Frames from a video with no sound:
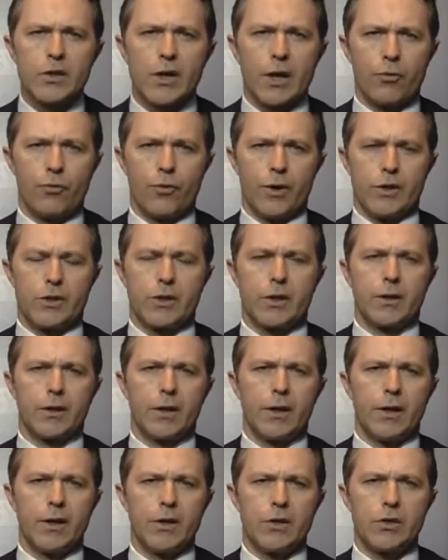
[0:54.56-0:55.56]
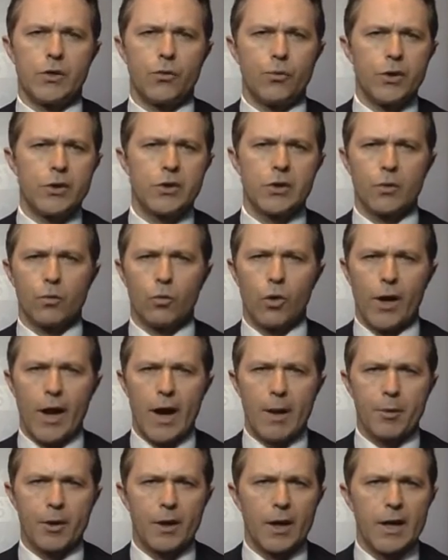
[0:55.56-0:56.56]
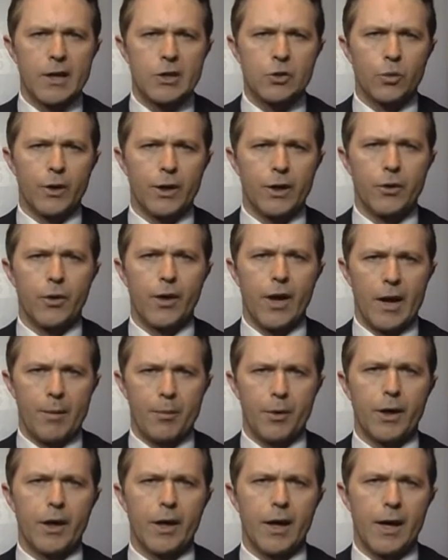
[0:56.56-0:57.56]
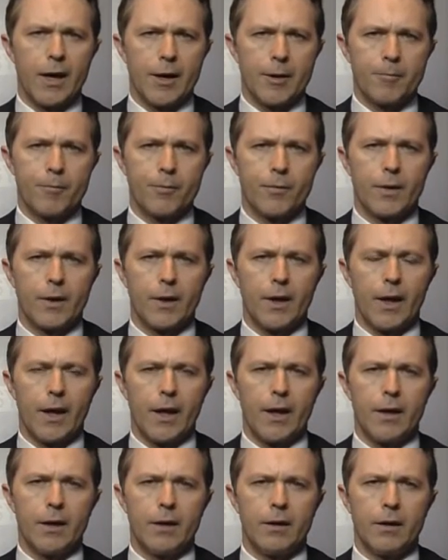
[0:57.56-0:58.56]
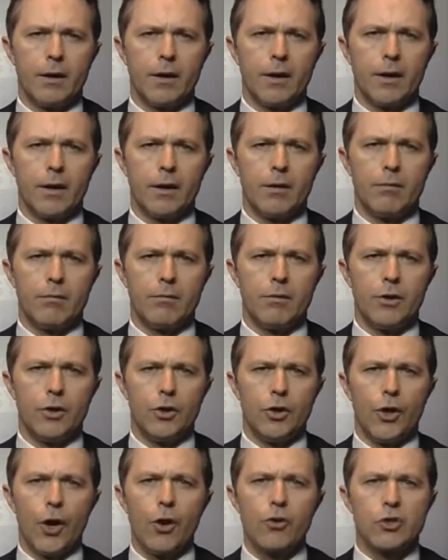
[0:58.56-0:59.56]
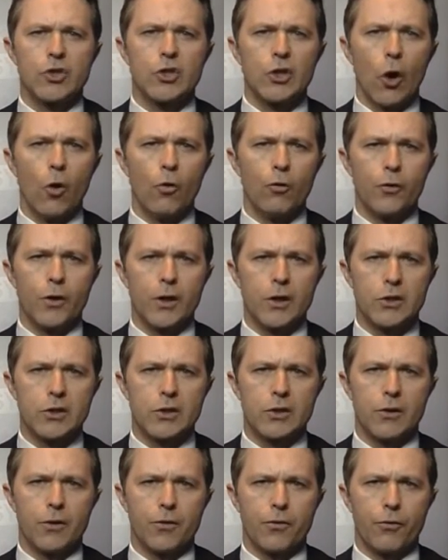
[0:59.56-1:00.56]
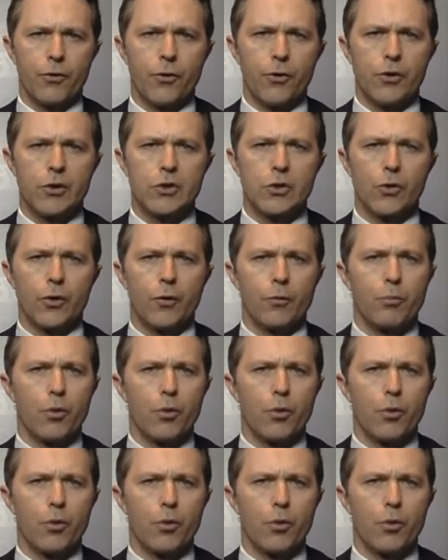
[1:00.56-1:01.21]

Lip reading: that risk, and there's the risk that what happened last week could happen again. And you don't solve this through the sort of